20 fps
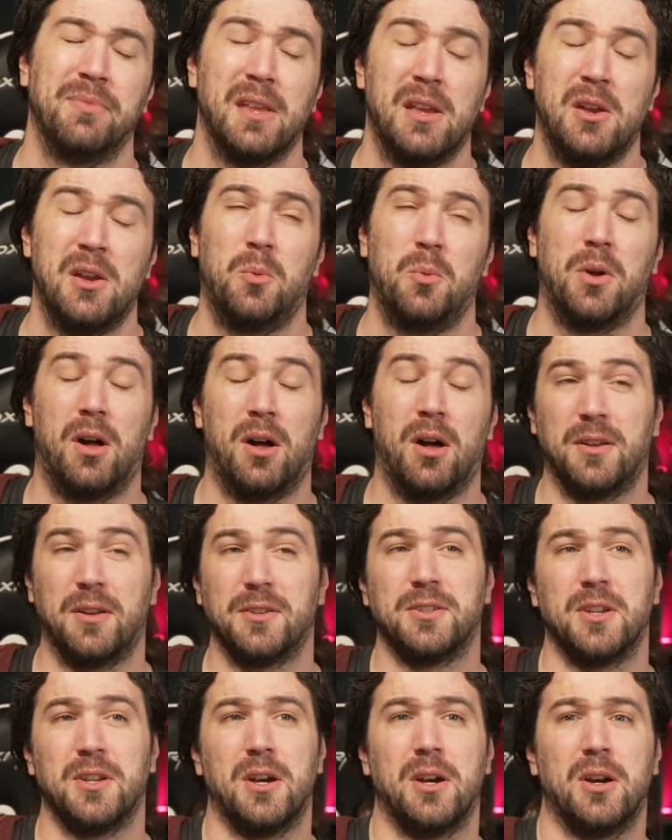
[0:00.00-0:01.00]
We'll
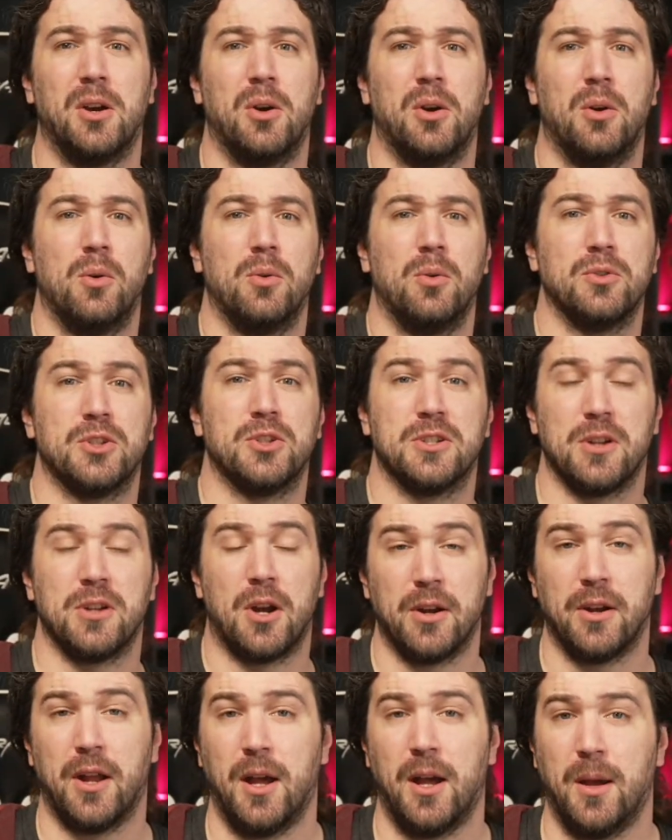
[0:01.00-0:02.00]
also start
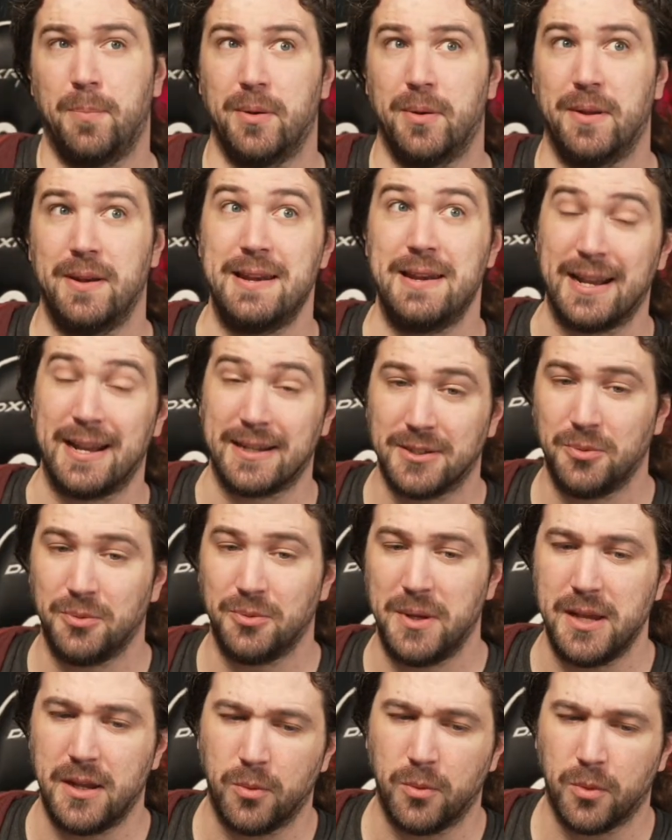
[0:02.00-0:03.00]
up next
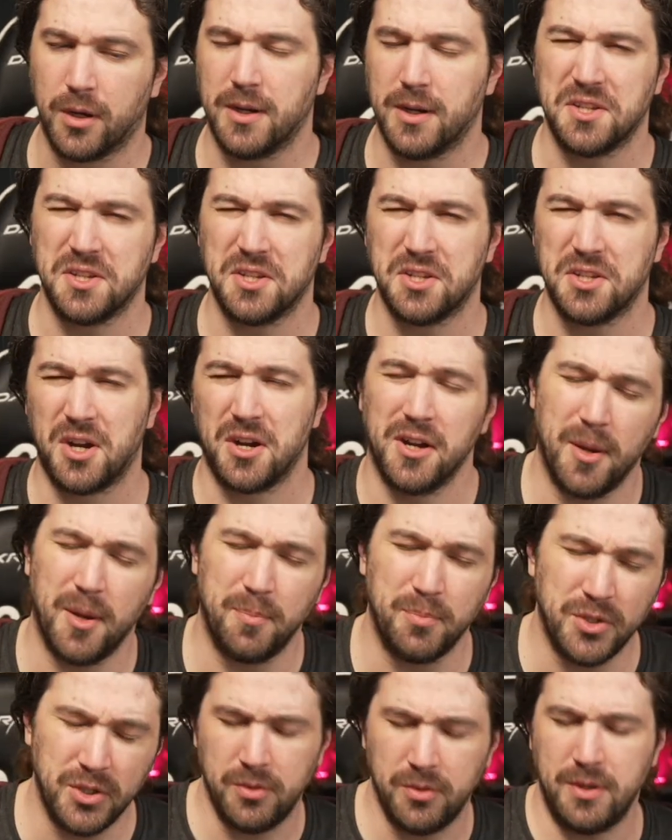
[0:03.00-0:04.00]
week. We're going to start up
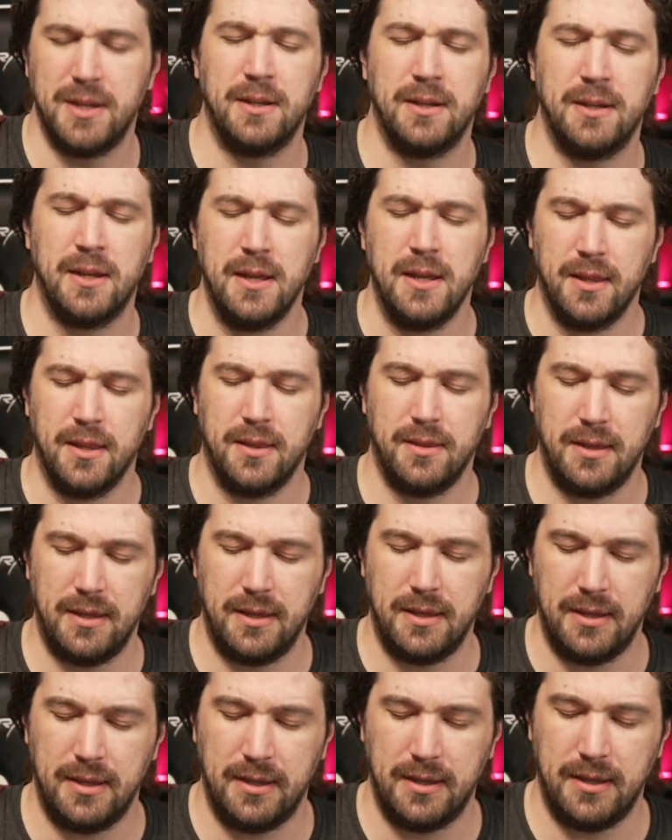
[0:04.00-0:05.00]
doing
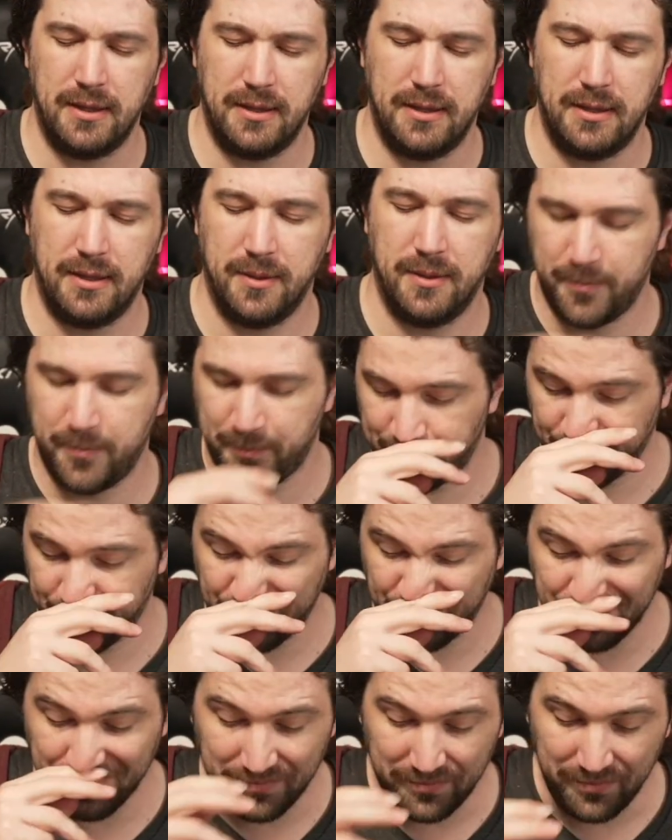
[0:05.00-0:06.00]
the
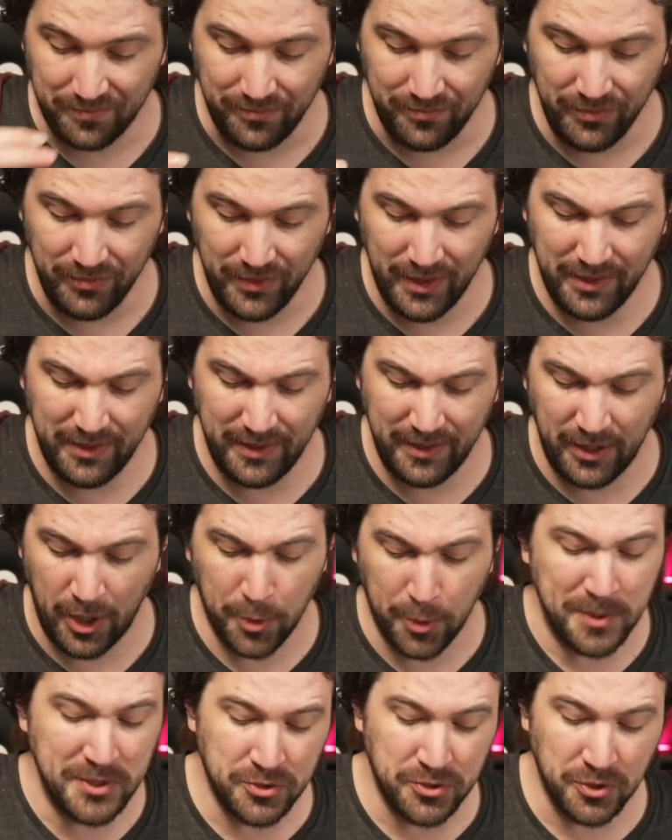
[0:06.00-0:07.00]

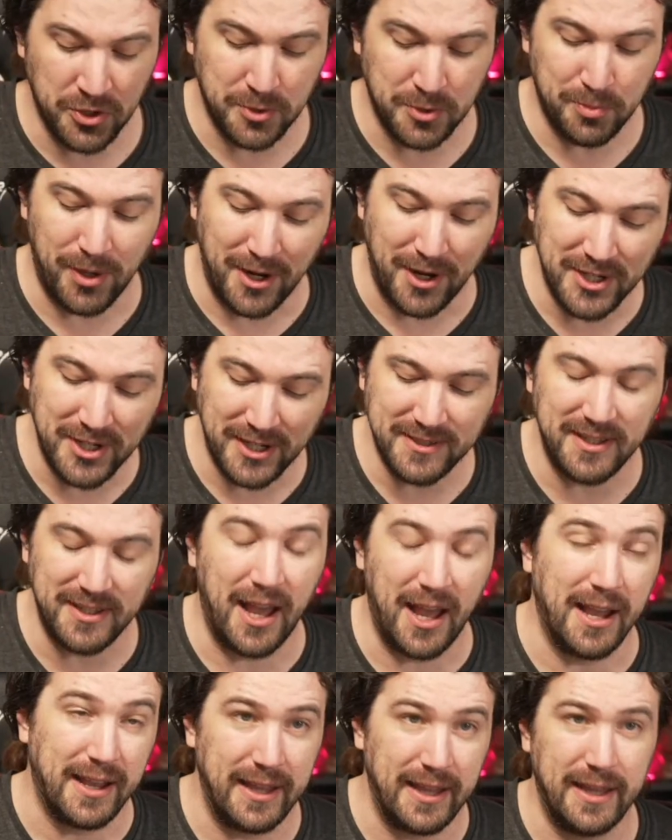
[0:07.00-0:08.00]
open source projects
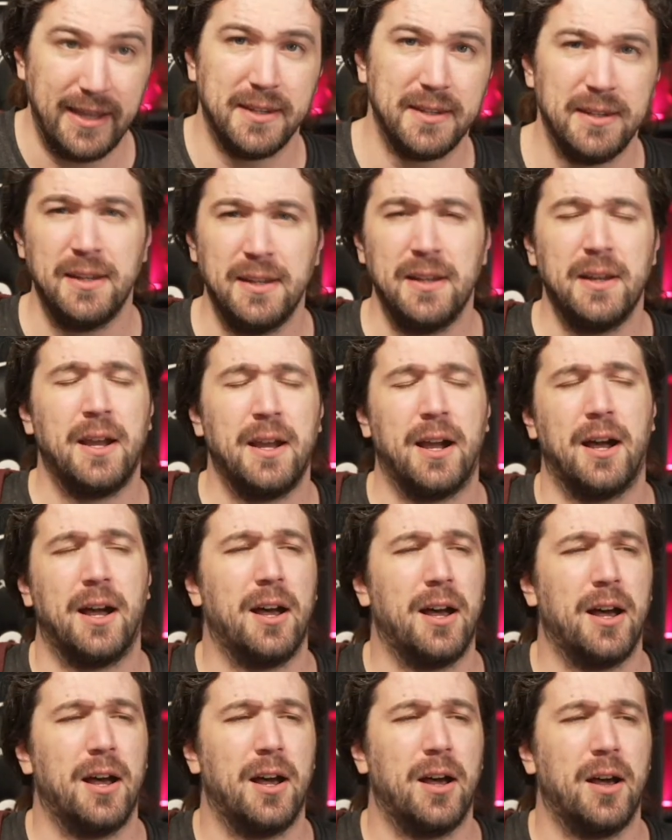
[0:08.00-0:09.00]
again.
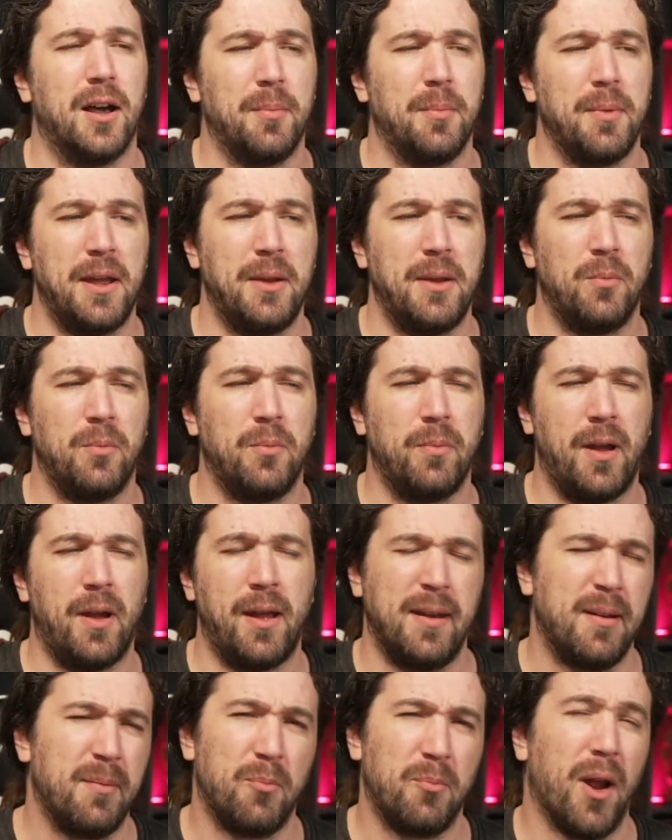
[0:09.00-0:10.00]
And
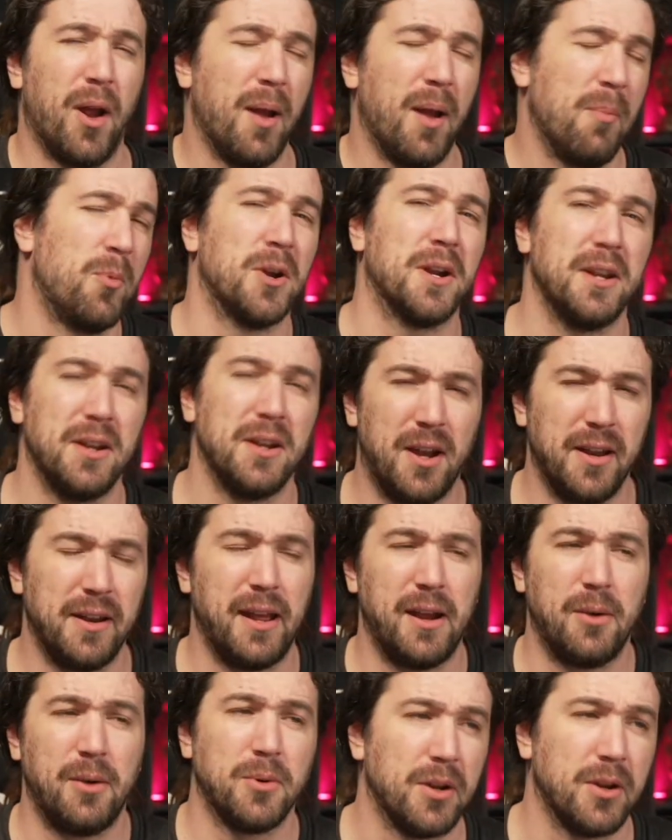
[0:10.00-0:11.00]
I'm working on how
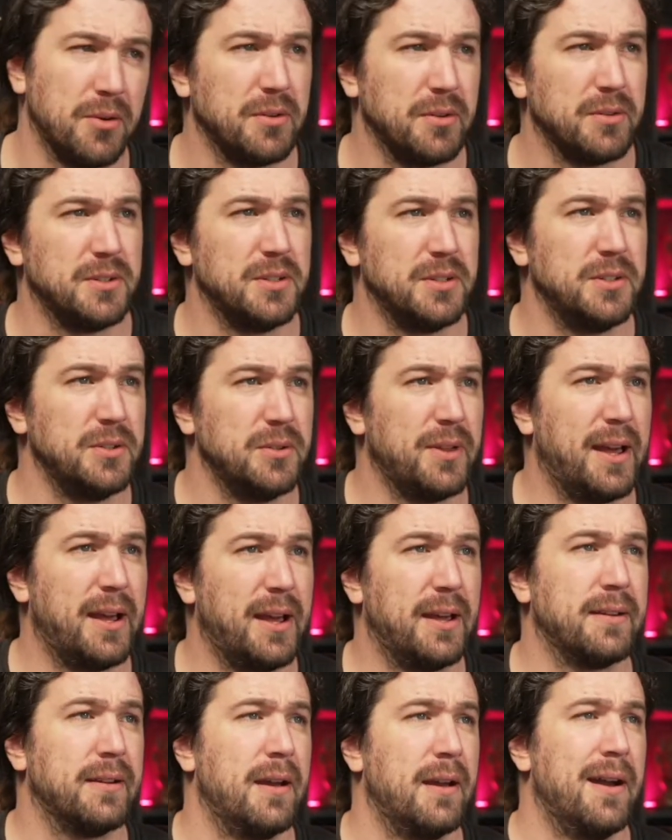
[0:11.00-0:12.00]
we're going to do that.
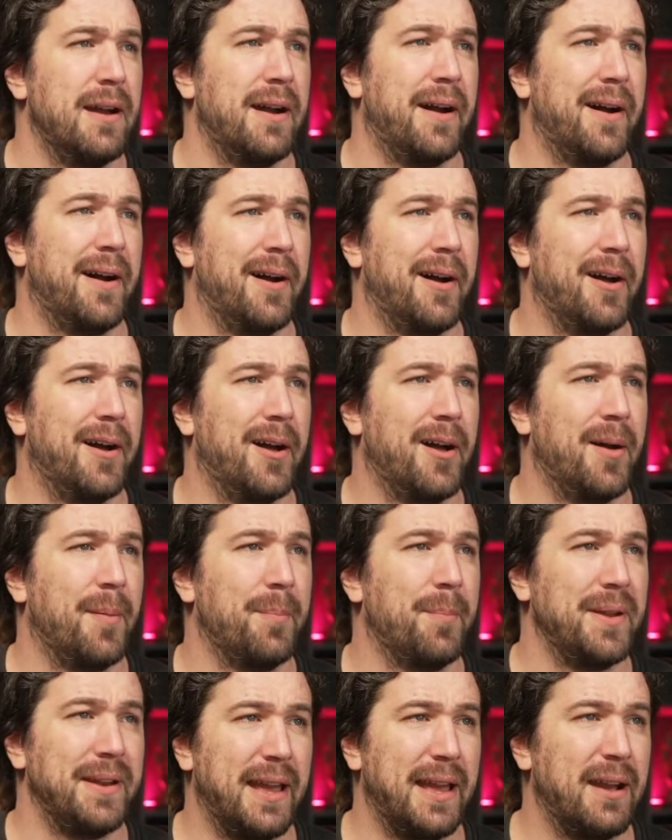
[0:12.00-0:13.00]
But
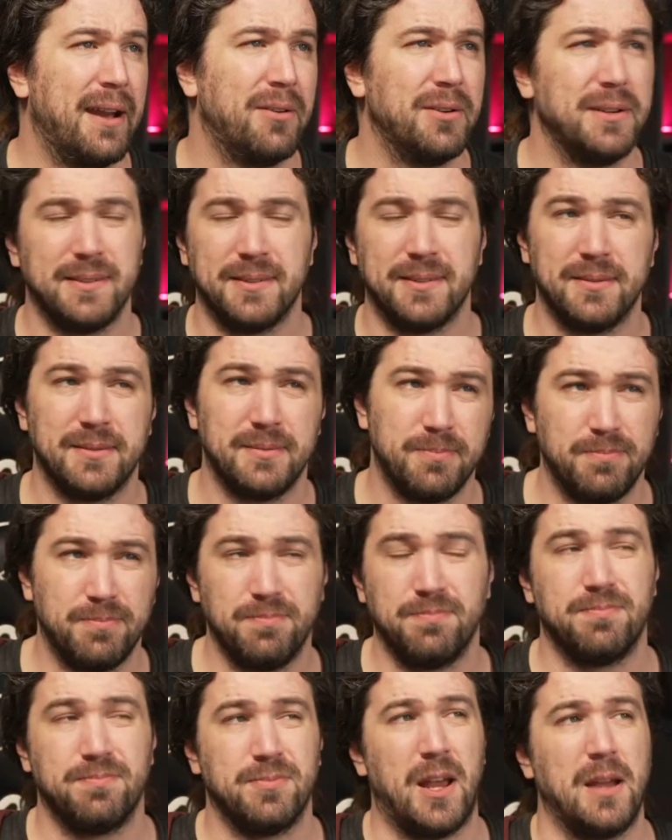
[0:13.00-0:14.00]
now it's
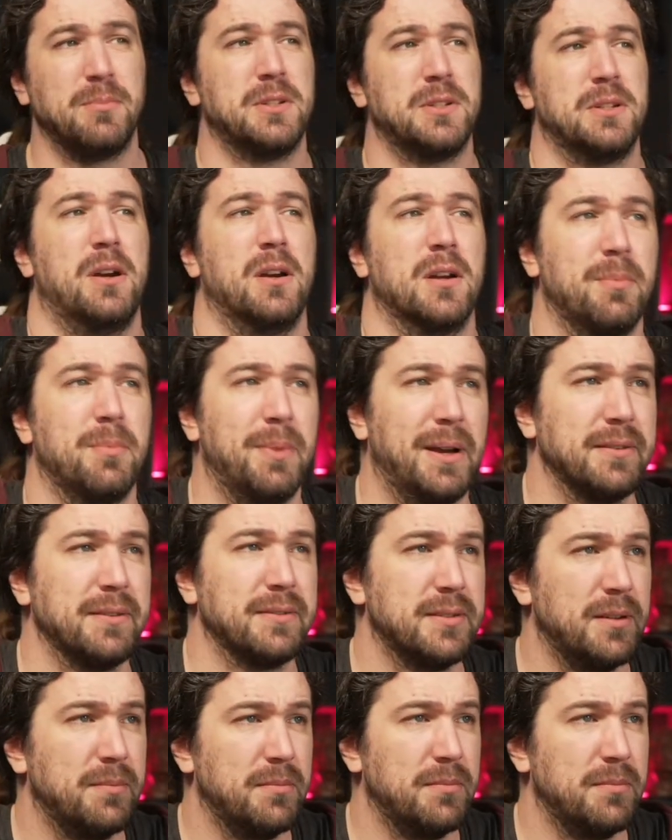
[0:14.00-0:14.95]
time to talk about some